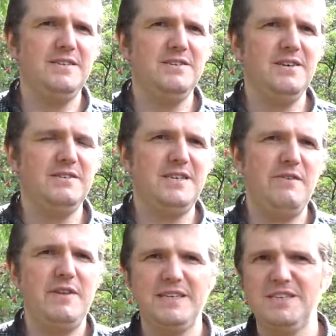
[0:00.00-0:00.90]
to a
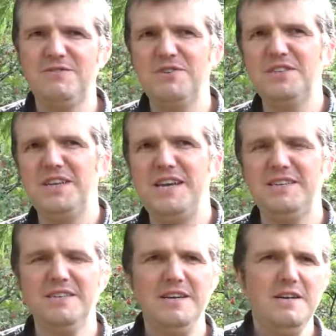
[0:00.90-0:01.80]
safe distance from the site.